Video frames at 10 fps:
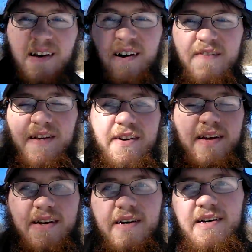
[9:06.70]
Hopefully I'll
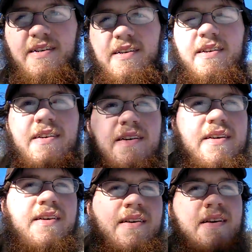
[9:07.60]
get
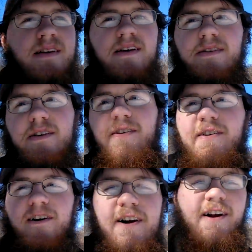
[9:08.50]
another
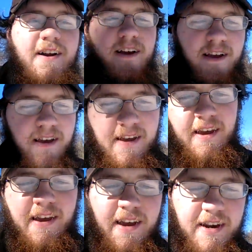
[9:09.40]
car
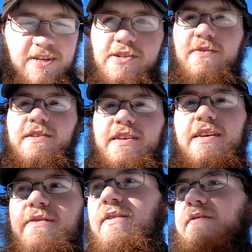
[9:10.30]
here
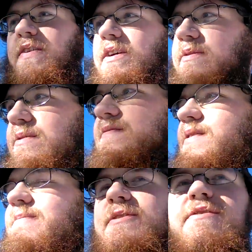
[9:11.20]
shortly, or a vehicle of
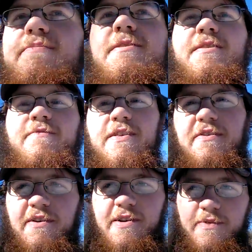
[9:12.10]
some description,
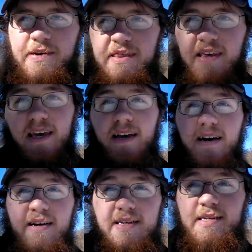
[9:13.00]
whether I'll go with the
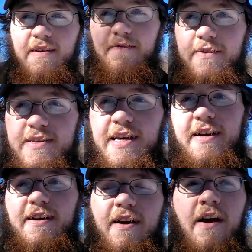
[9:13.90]
Nissan
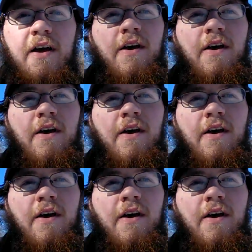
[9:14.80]
Frontier